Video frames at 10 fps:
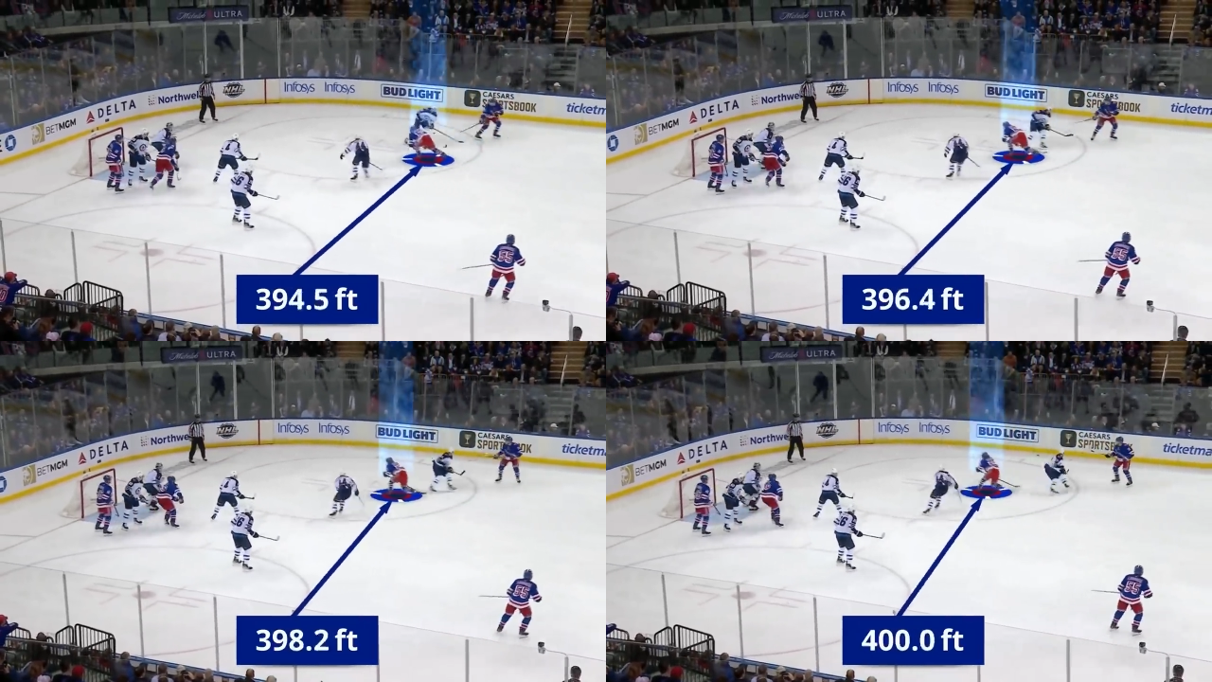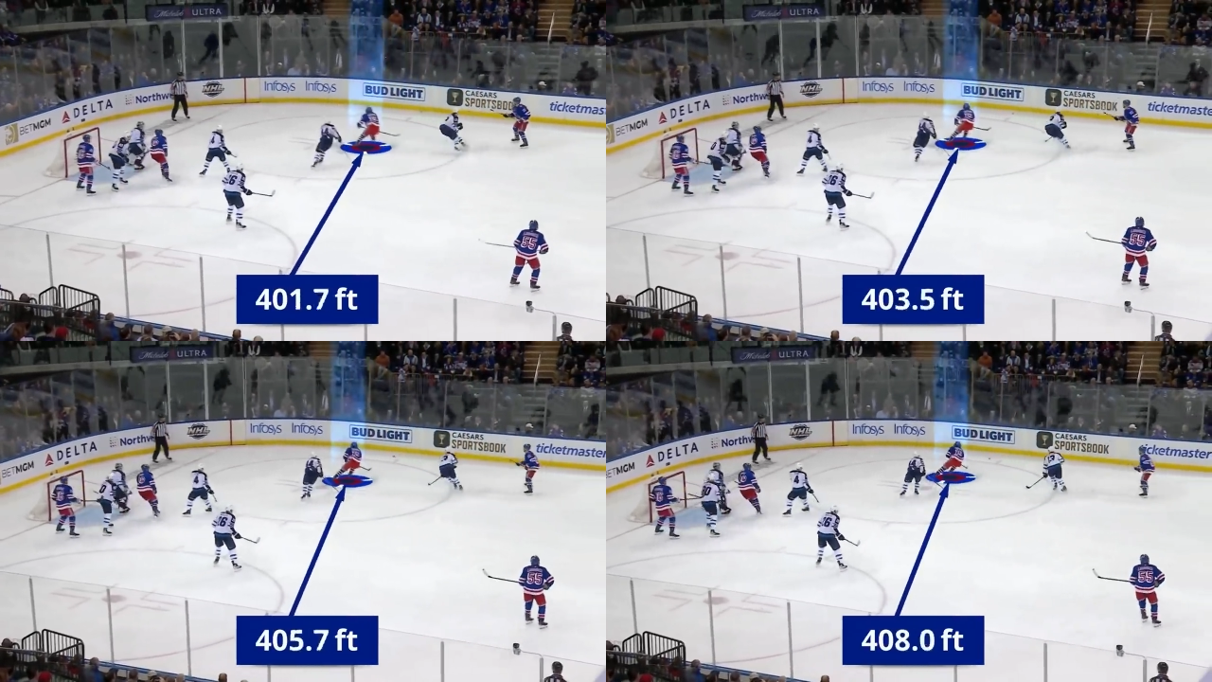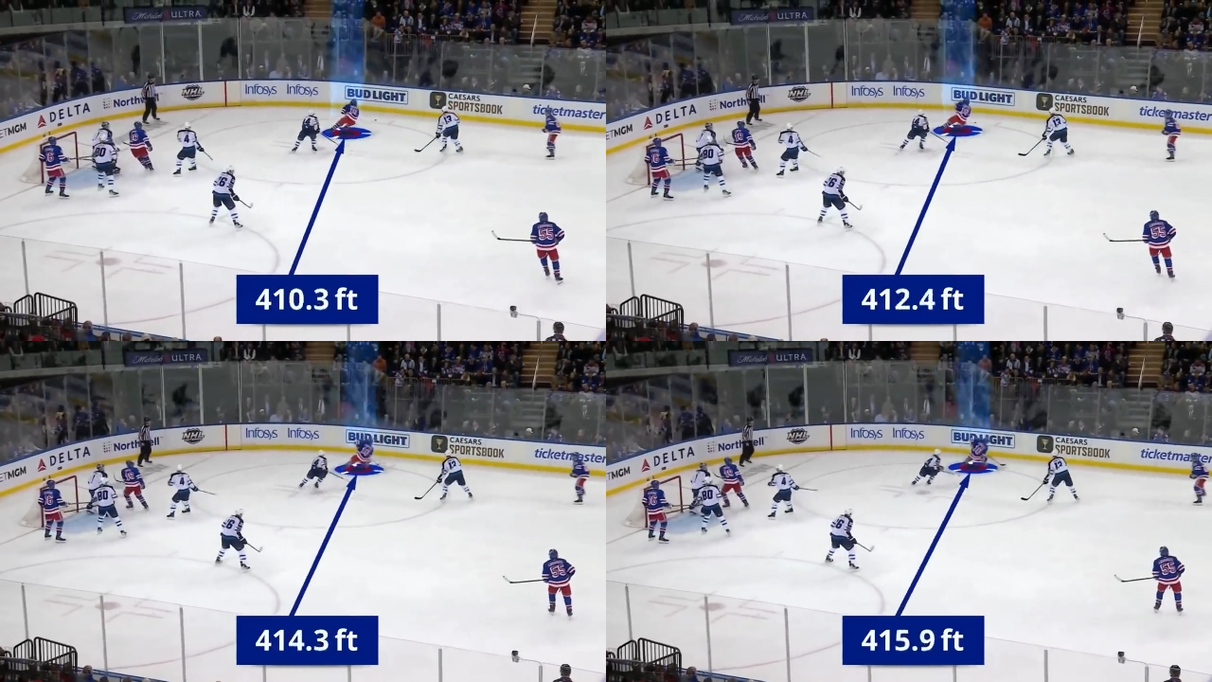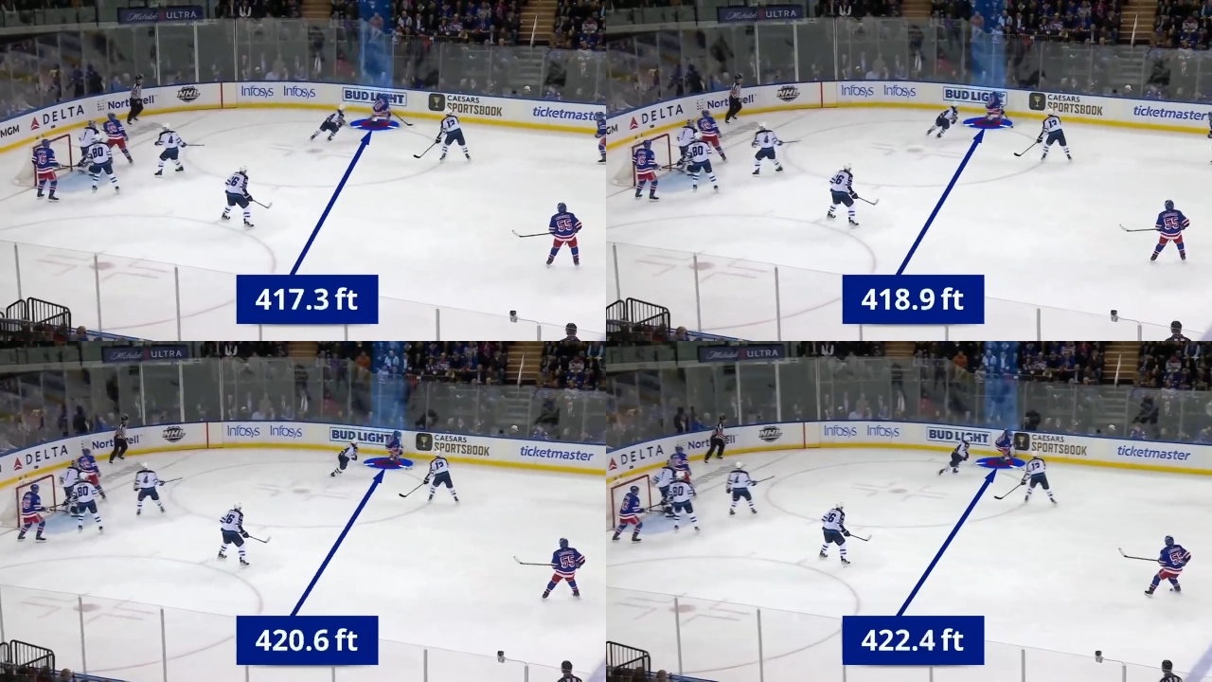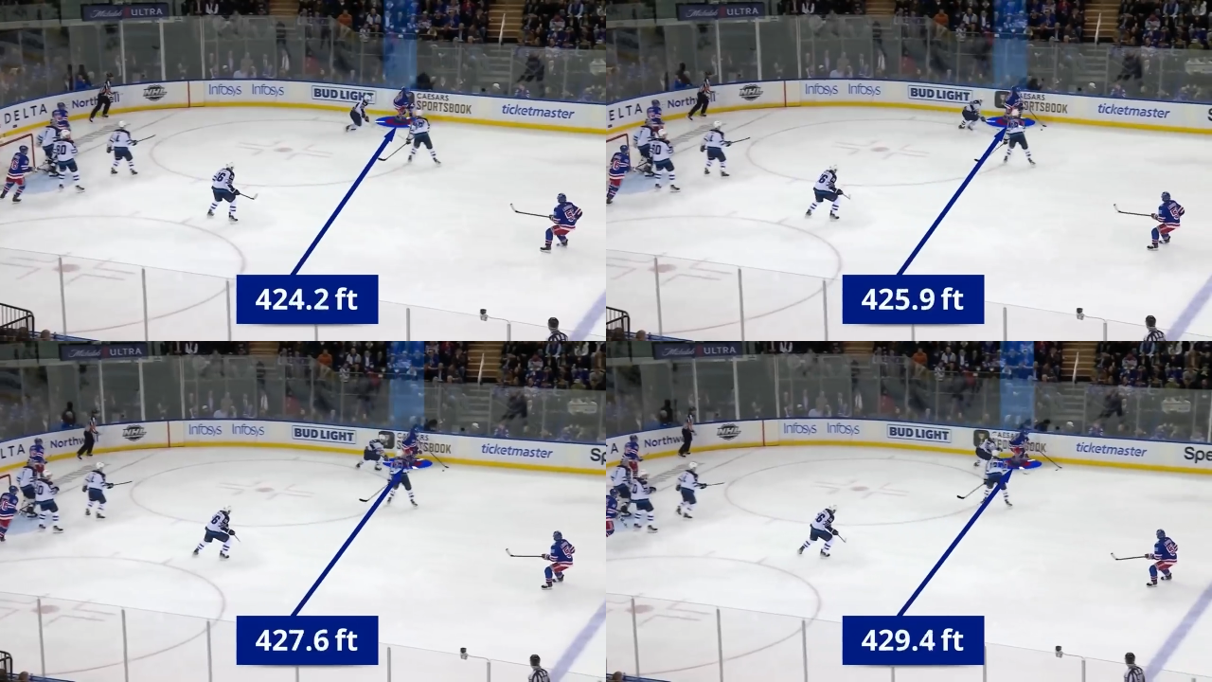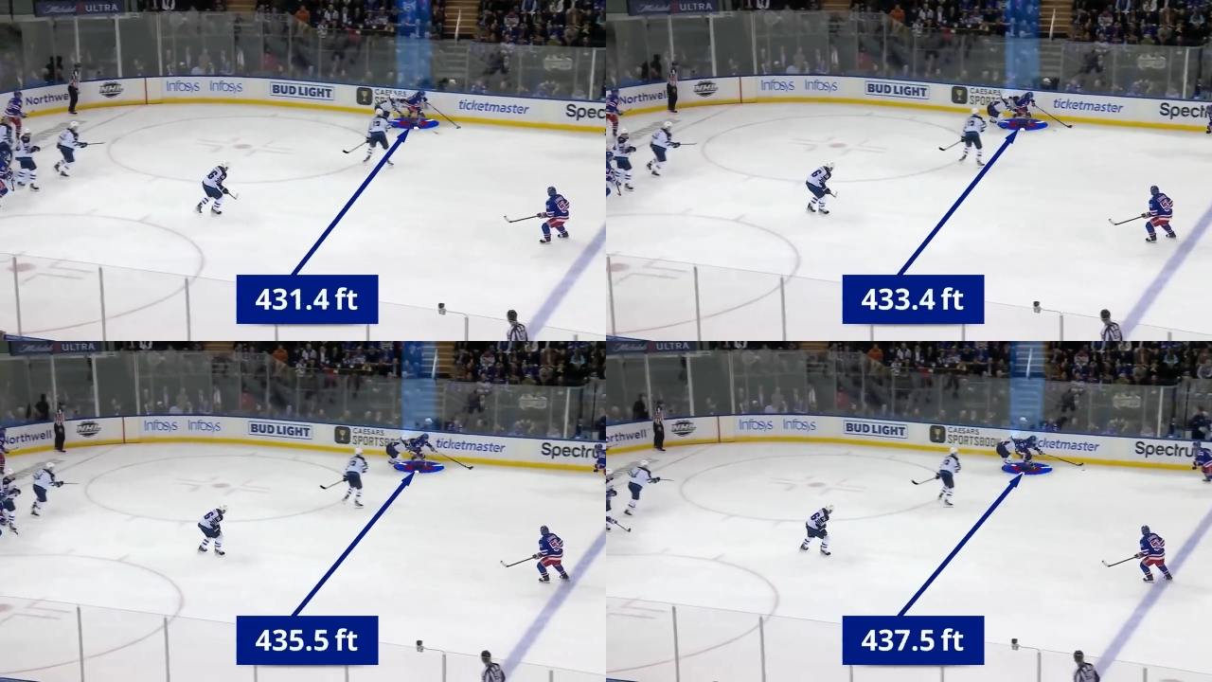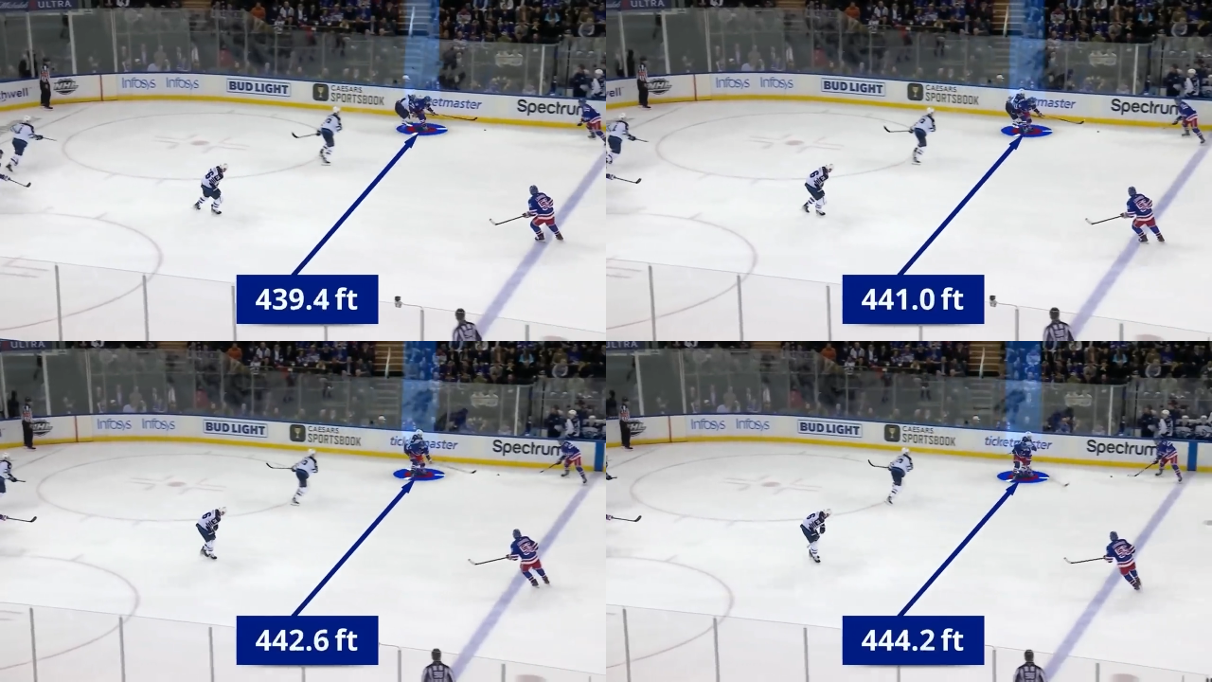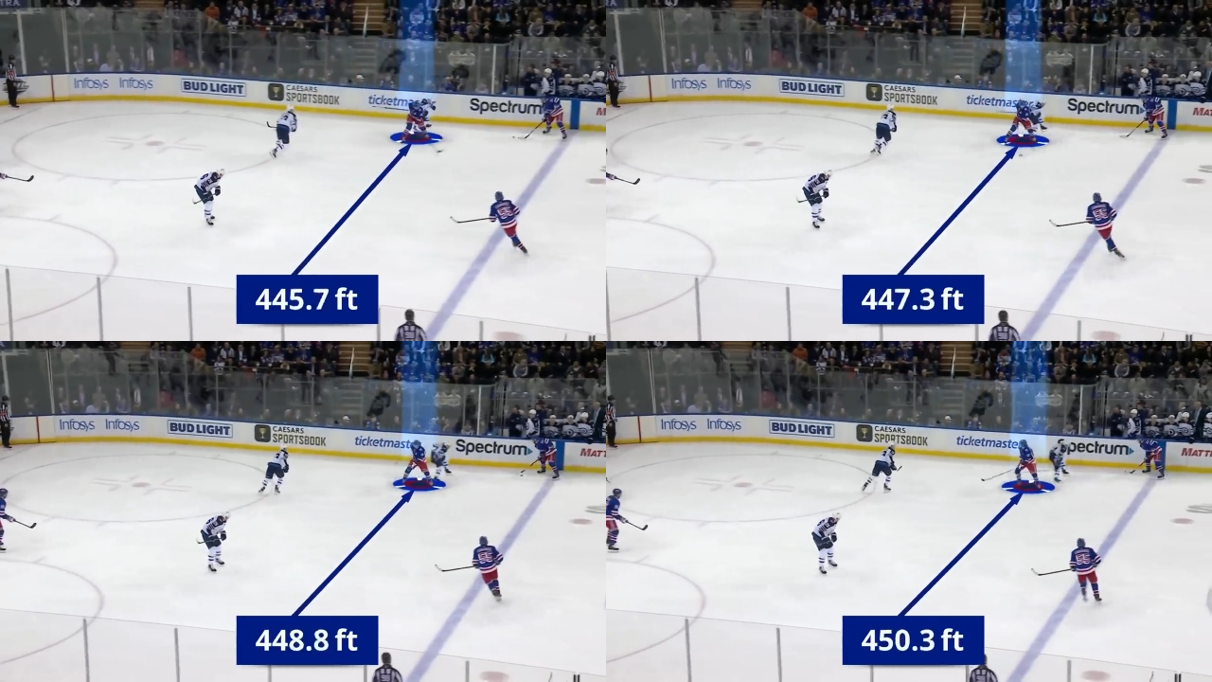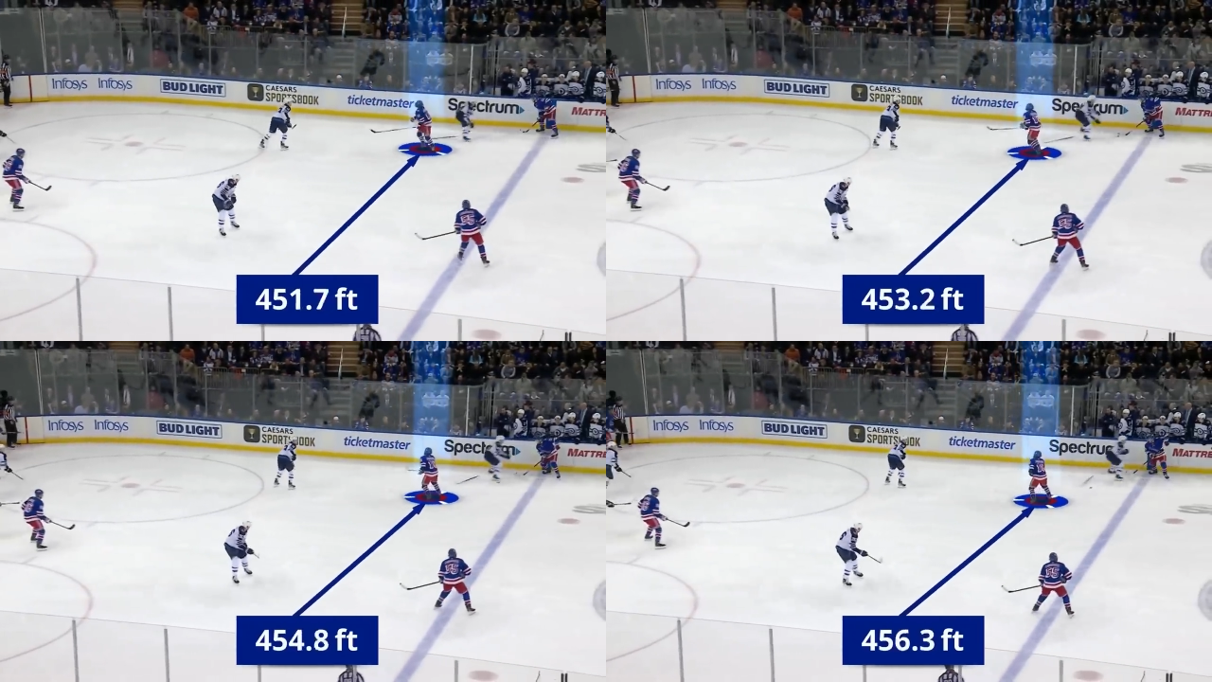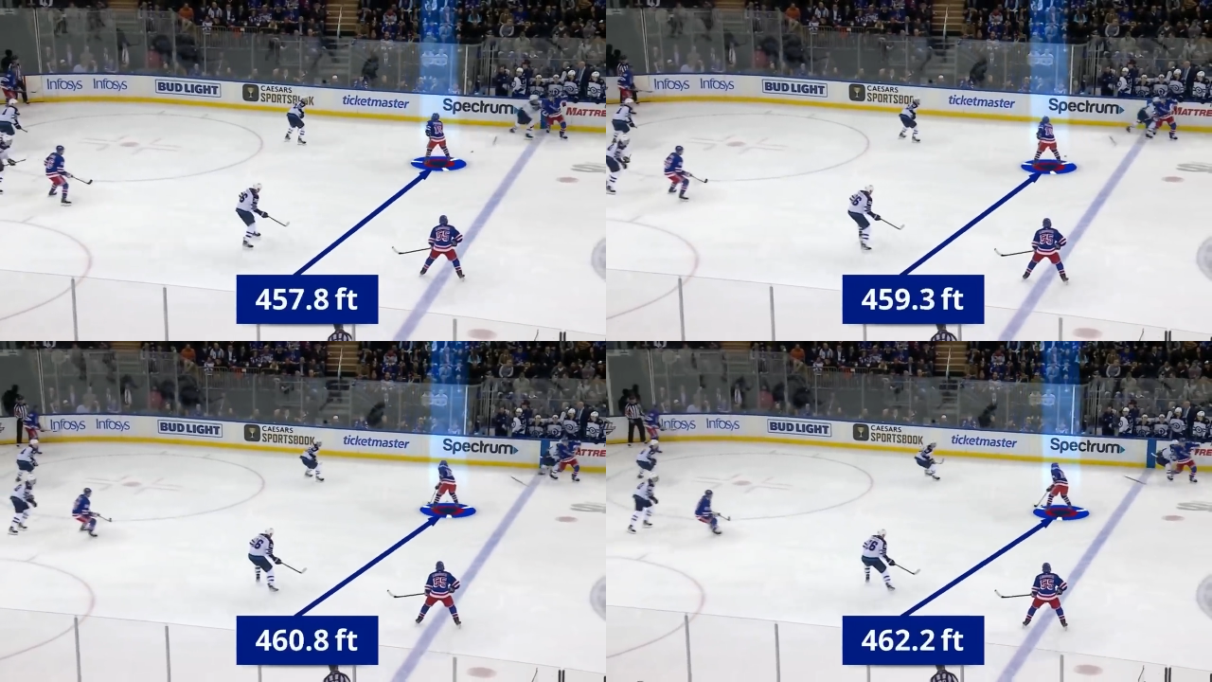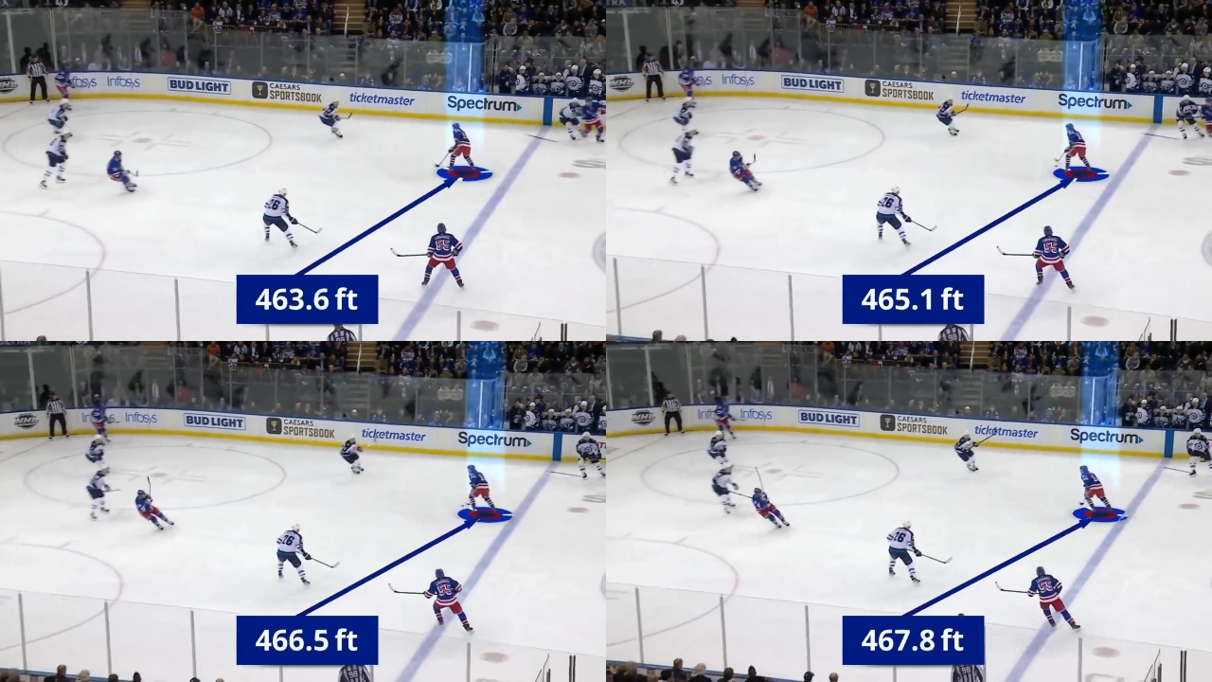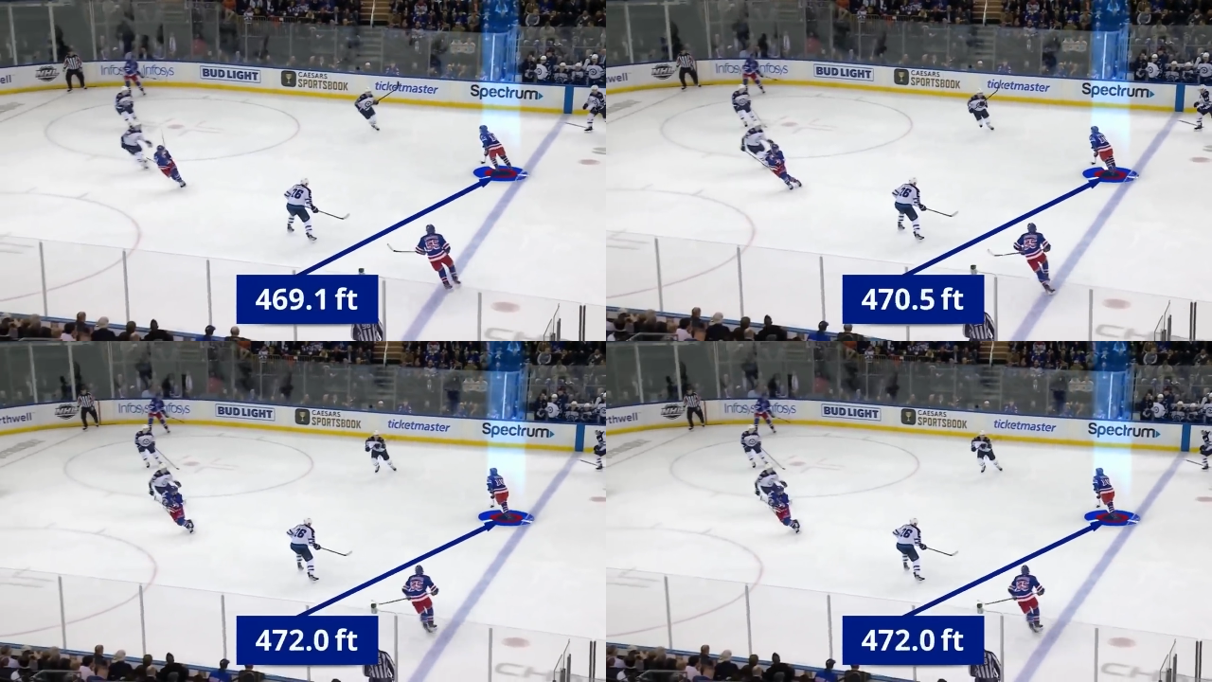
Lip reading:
[unreadable: no face in view]